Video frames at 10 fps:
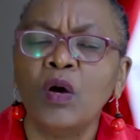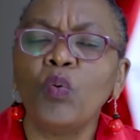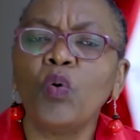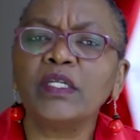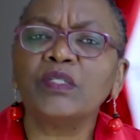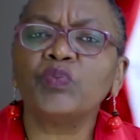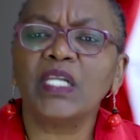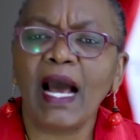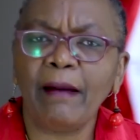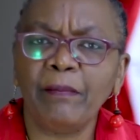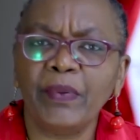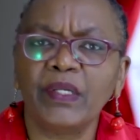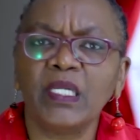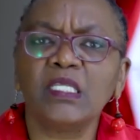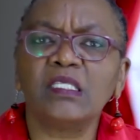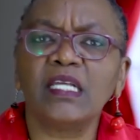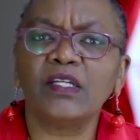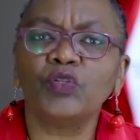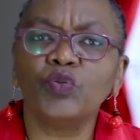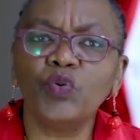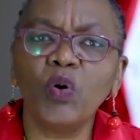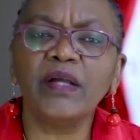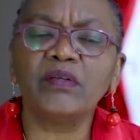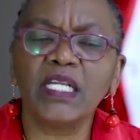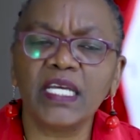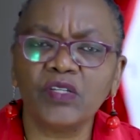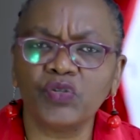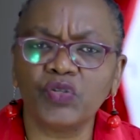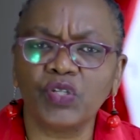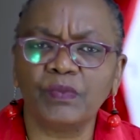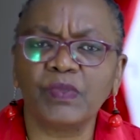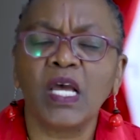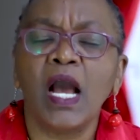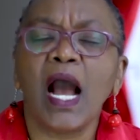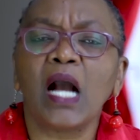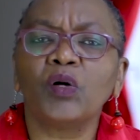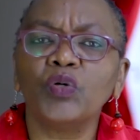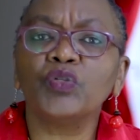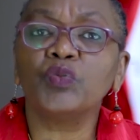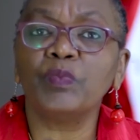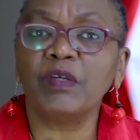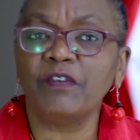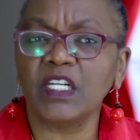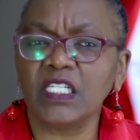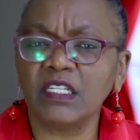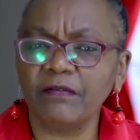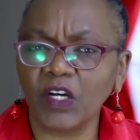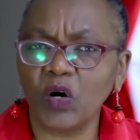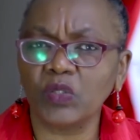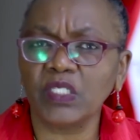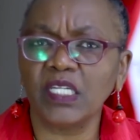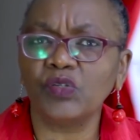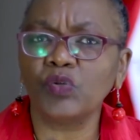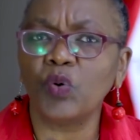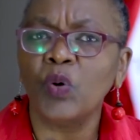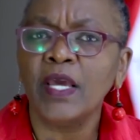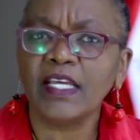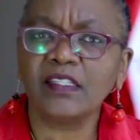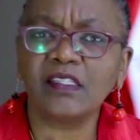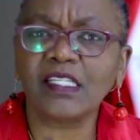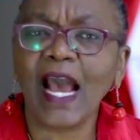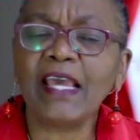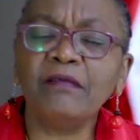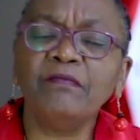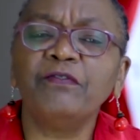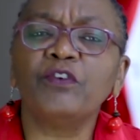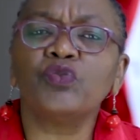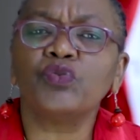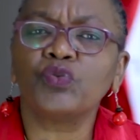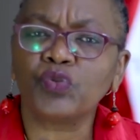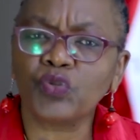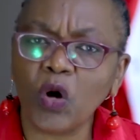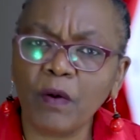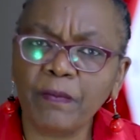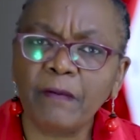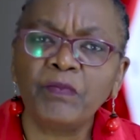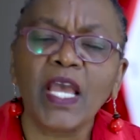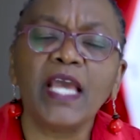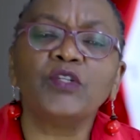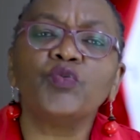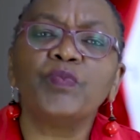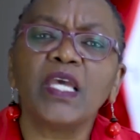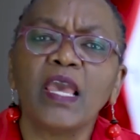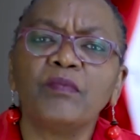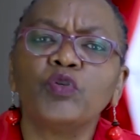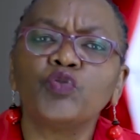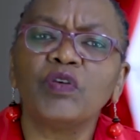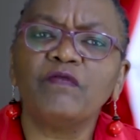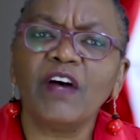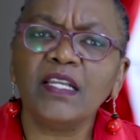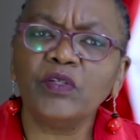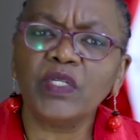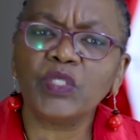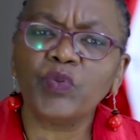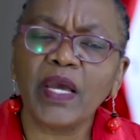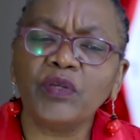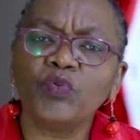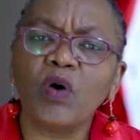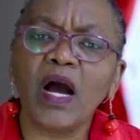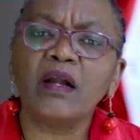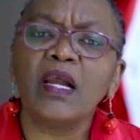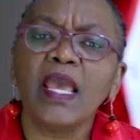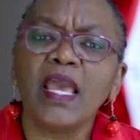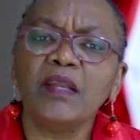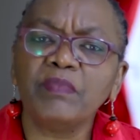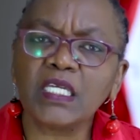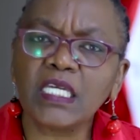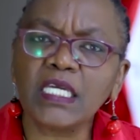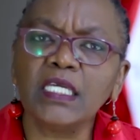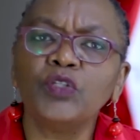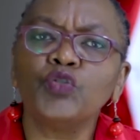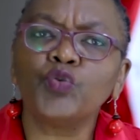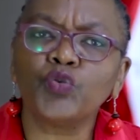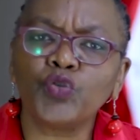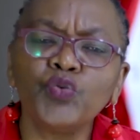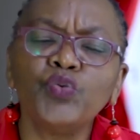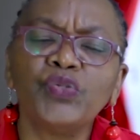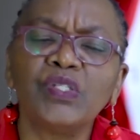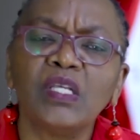what will happen is that your relationships are going to be very difficult. And so it's time for you to stop and to be able to evaluate where you are and begin to choose